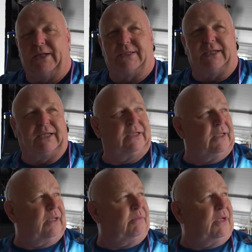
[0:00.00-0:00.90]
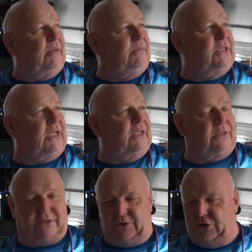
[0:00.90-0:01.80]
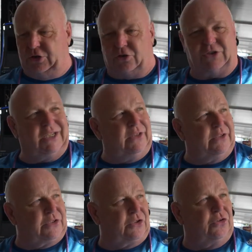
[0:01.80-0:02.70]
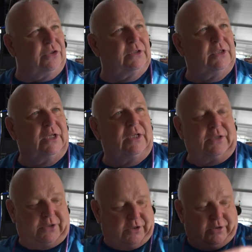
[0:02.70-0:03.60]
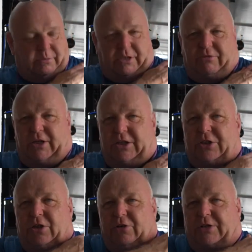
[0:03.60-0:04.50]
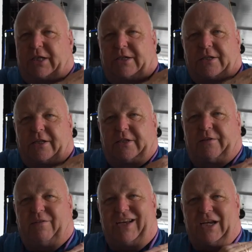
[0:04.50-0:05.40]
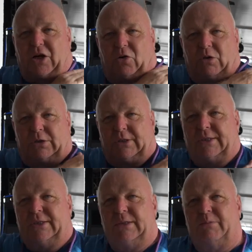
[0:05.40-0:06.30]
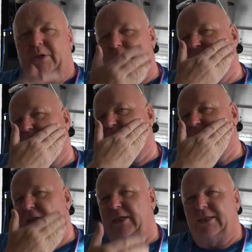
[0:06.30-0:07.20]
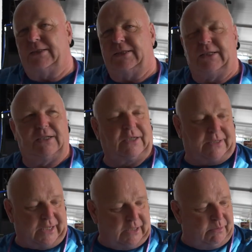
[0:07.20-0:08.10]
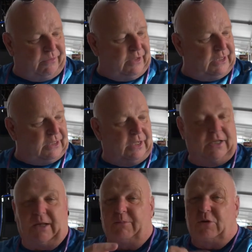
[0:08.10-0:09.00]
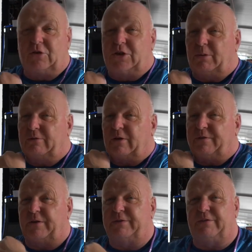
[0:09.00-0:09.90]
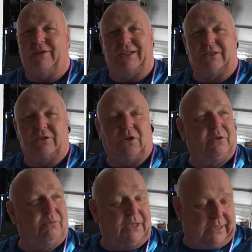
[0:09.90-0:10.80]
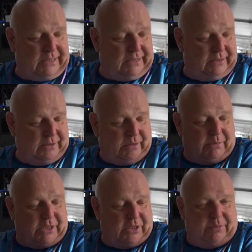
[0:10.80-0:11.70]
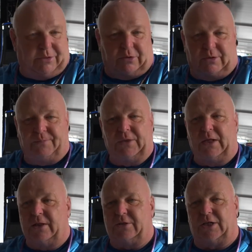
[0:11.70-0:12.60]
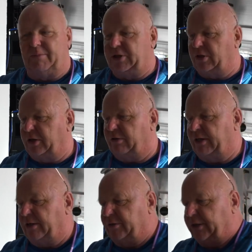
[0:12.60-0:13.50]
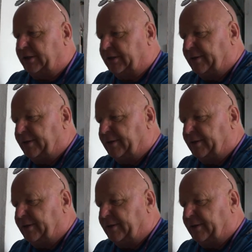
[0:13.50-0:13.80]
here today, and I'm sat just in the sun, so my right shoulder is getting a nice fango, but I'm not going to get a tan on my face. I'm good, Joe. I've got 50 factor on my arm though. So let me show you around.